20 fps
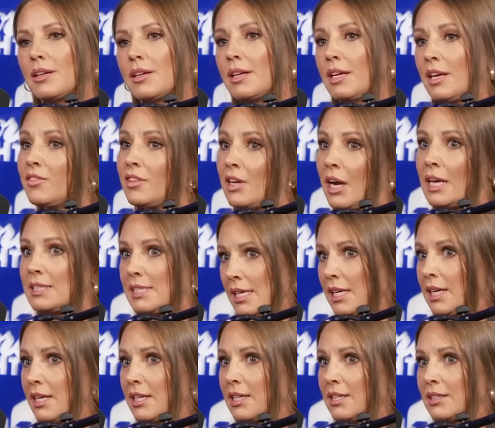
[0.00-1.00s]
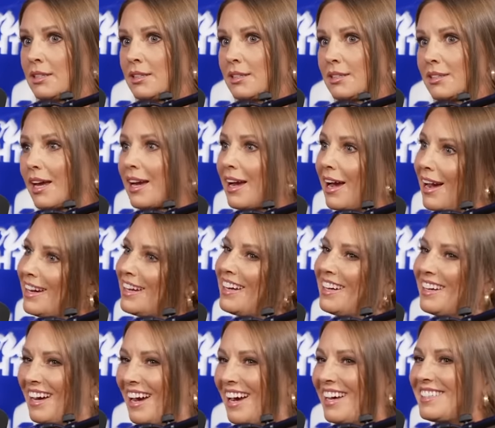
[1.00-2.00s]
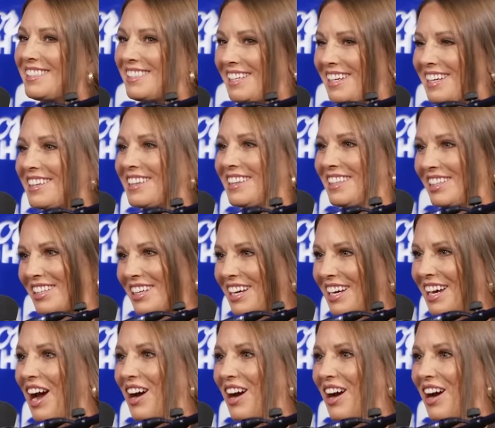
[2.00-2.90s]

And given I did, like I did look